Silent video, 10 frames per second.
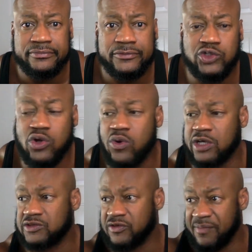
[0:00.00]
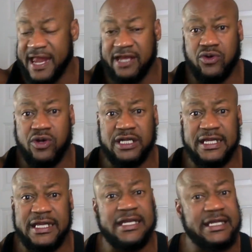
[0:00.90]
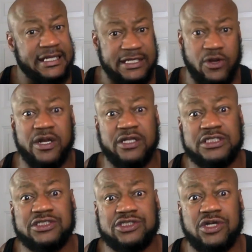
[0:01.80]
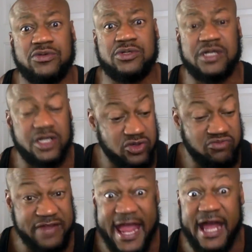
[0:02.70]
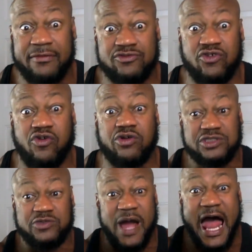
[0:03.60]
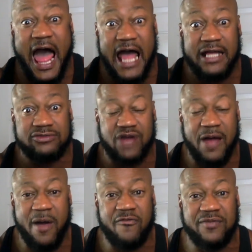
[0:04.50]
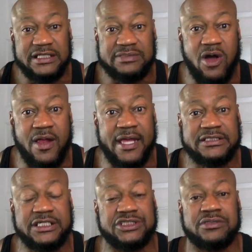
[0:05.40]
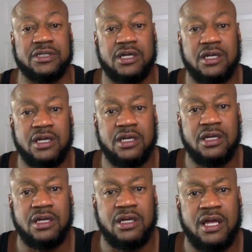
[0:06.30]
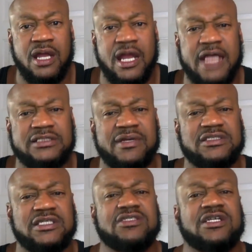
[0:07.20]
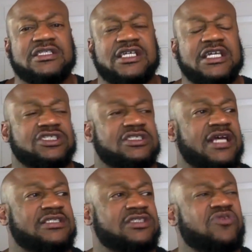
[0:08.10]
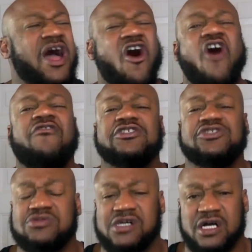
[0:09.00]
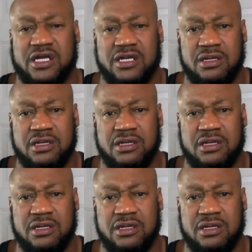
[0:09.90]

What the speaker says: Two doors. The main door to get in, and the door to get into your unit, and you there. Your groceries, drop them off in that small ass kitchen. And I asked him, I said, he's in these kitchens. And I said, how often do you cook?